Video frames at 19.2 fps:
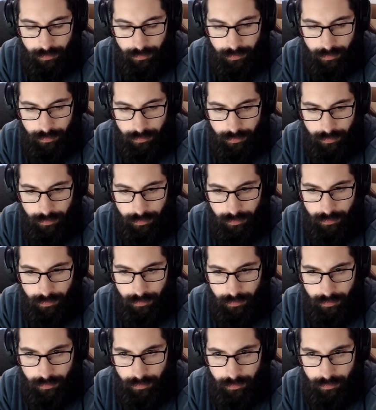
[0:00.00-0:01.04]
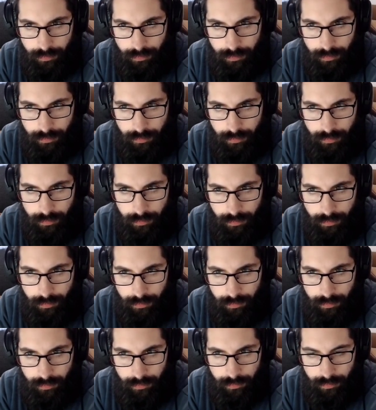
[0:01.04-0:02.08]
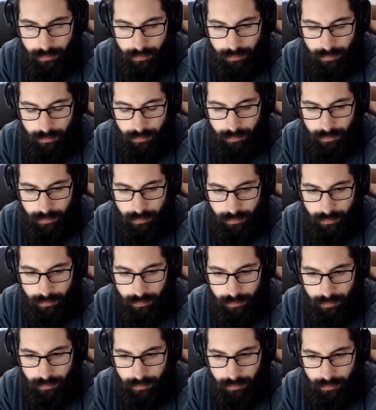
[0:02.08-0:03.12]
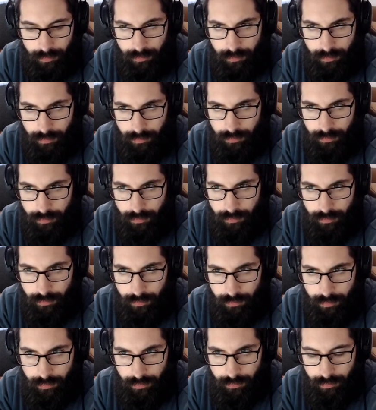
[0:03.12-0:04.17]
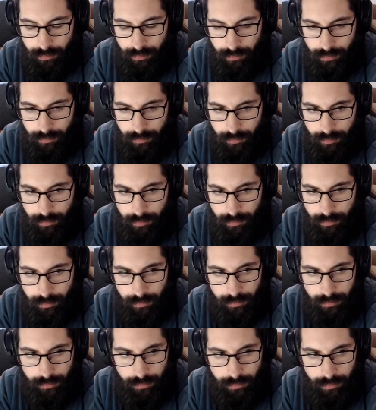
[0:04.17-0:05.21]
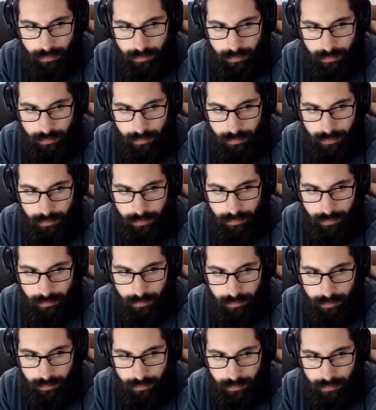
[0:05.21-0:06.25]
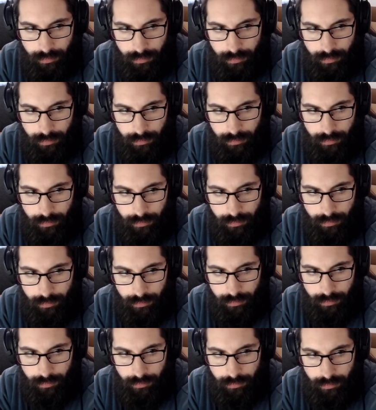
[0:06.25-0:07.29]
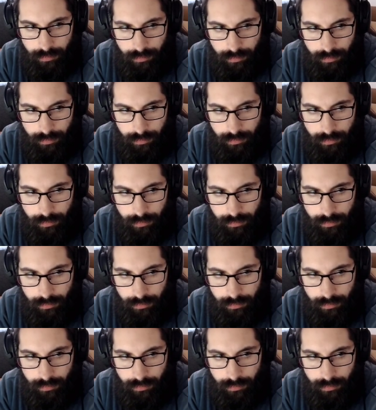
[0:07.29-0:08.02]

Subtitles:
[no speech]